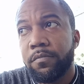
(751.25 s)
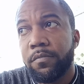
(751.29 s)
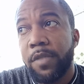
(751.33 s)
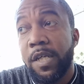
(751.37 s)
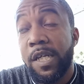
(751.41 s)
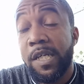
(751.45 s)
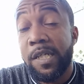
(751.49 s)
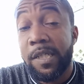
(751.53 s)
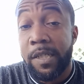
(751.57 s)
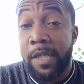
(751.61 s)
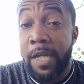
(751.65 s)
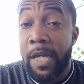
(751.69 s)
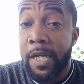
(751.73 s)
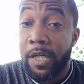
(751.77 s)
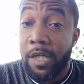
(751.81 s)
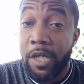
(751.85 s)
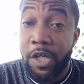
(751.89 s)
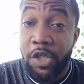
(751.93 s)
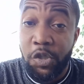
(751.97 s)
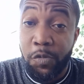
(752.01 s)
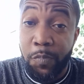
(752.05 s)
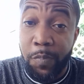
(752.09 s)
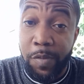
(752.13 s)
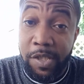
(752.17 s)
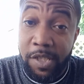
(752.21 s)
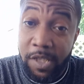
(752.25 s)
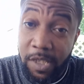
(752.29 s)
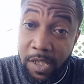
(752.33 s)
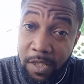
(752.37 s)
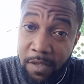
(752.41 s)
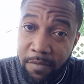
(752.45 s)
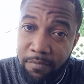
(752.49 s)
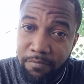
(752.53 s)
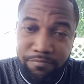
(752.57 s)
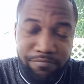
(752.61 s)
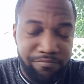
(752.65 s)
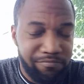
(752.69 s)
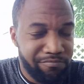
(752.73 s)
Is it at
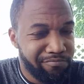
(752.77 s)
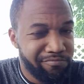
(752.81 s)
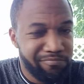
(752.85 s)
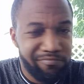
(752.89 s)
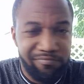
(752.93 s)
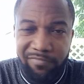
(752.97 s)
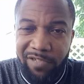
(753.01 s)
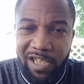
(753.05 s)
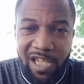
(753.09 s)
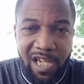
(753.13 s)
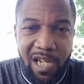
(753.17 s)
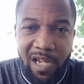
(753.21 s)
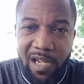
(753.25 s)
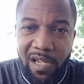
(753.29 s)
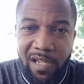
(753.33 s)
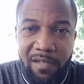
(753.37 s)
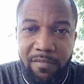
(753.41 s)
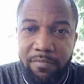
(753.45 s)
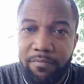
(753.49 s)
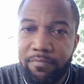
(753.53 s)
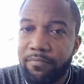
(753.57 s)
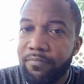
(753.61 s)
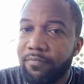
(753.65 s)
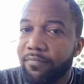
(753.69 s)
100%? Nah.